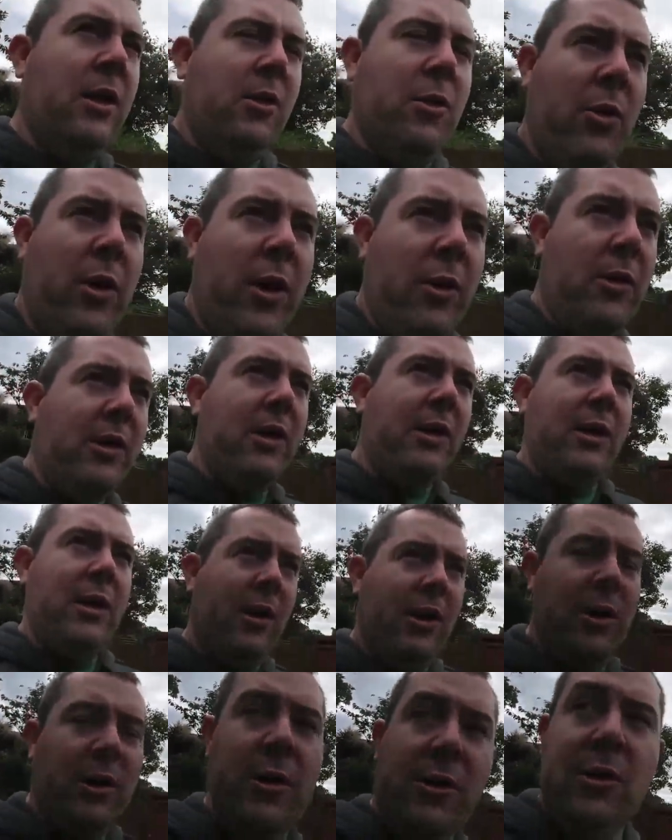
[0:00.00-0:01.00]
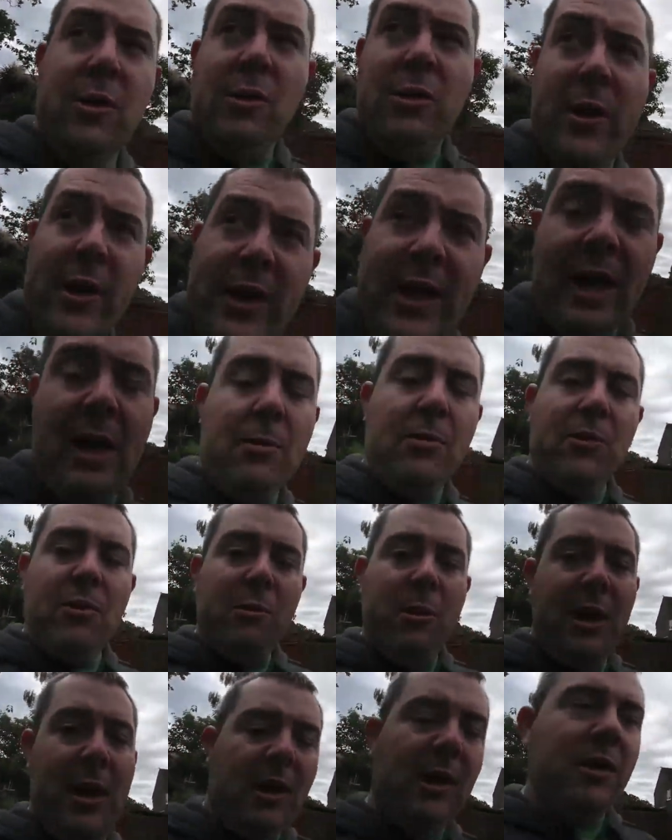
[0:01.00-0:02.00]
Although I do like
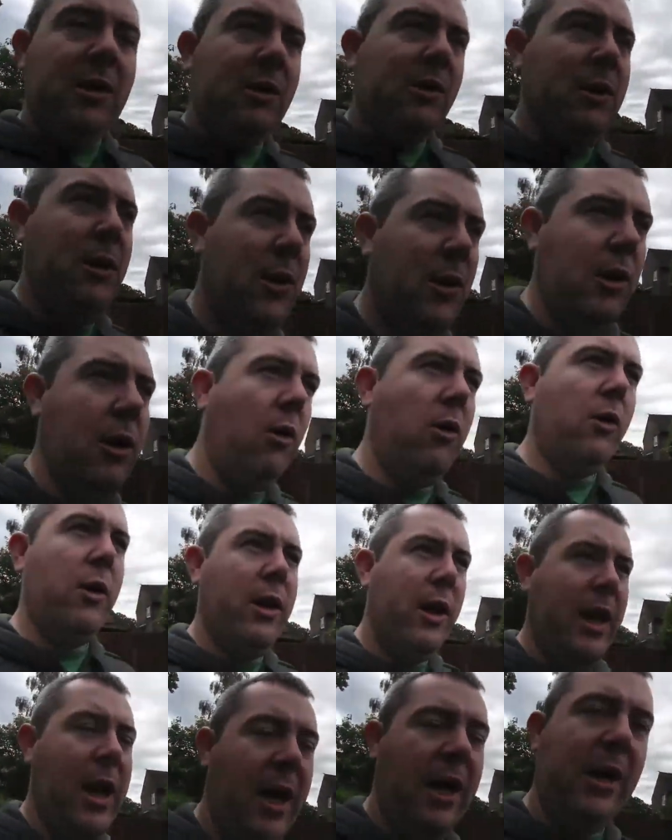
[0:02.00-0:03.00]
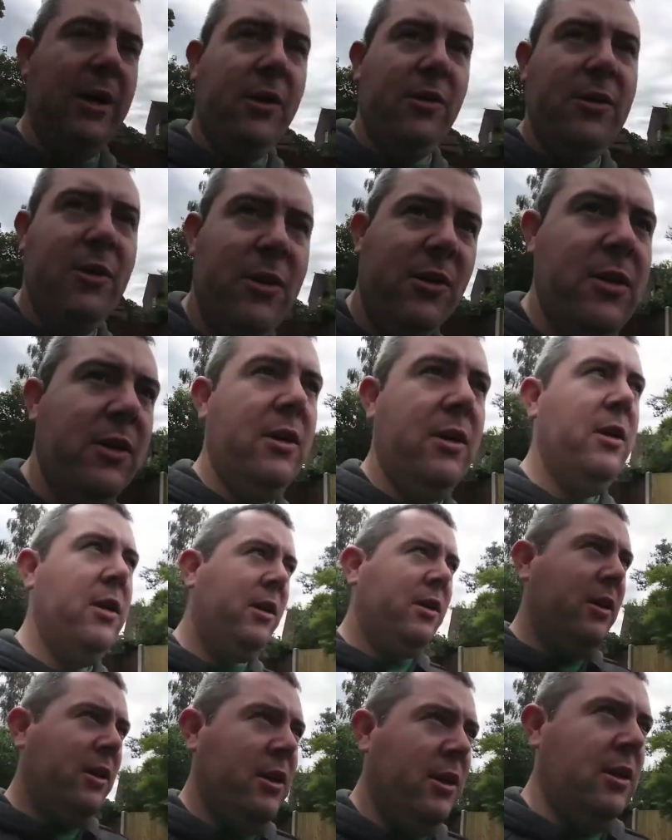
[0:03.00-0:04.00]
games being long and
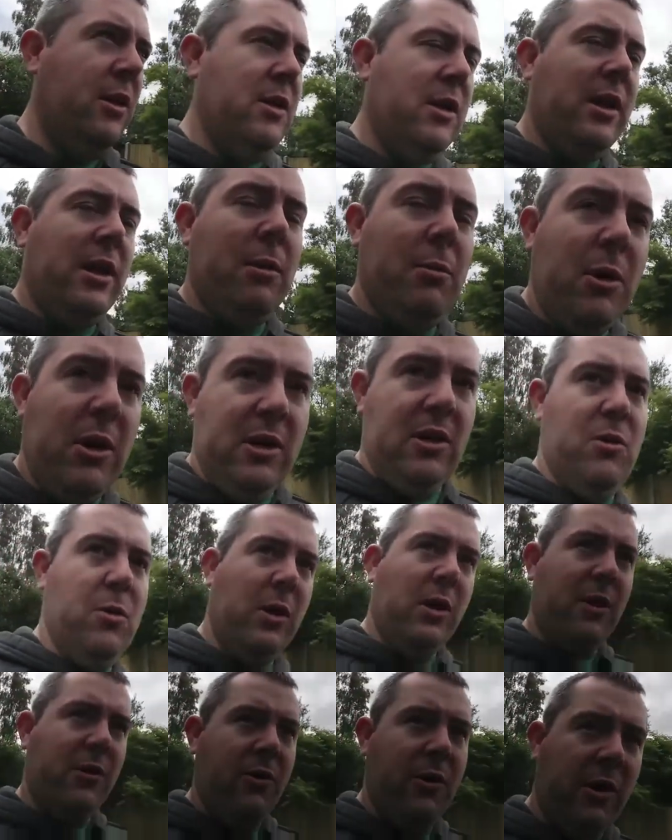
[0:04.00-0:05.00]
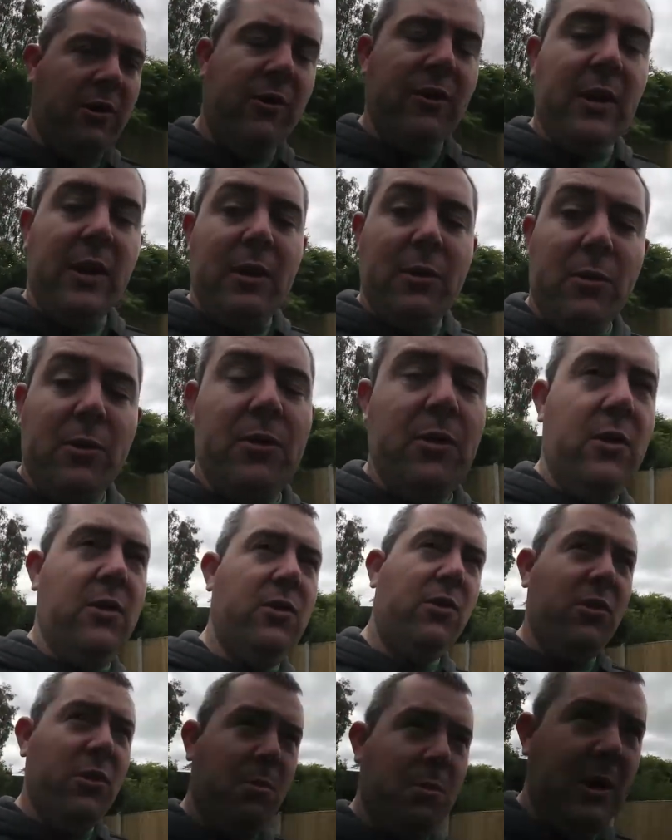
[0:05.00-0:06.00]
you get your money's worth, I think there
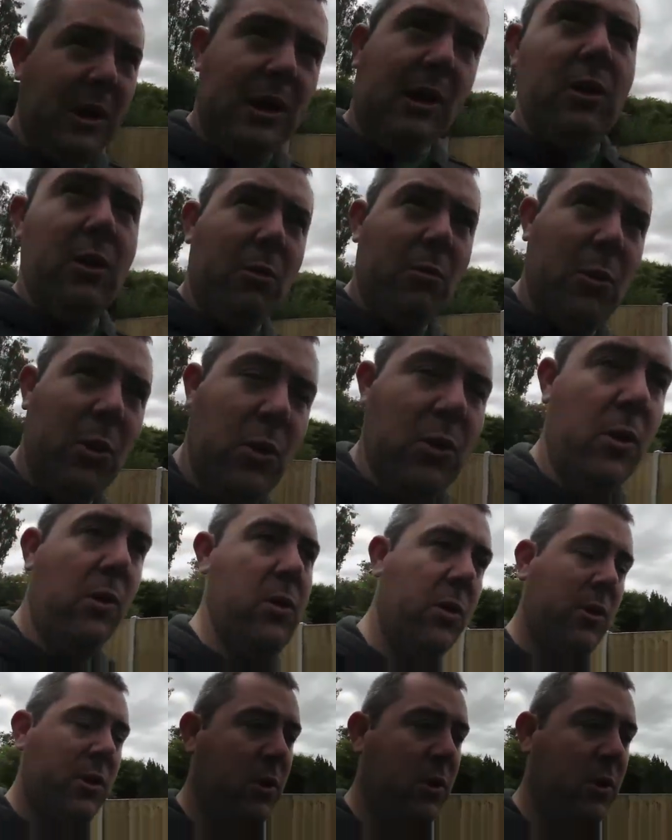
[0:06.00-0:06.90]
should be a lot more